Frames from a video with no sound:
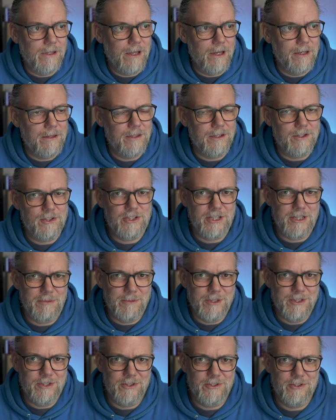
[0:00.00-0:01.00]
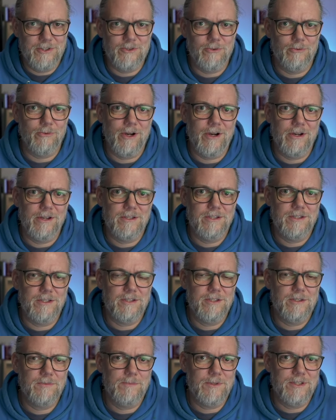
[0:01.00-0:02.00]
I think she mentioned psoriasis
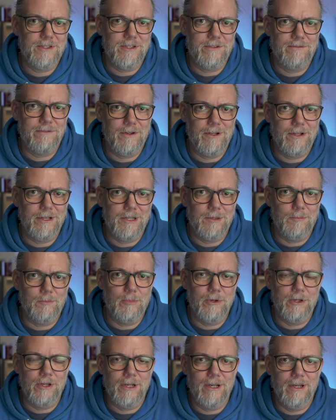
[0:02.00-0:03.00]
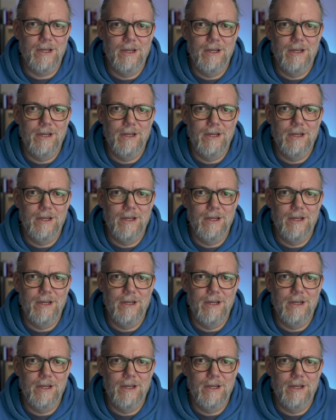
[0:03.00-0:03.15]
specifically, but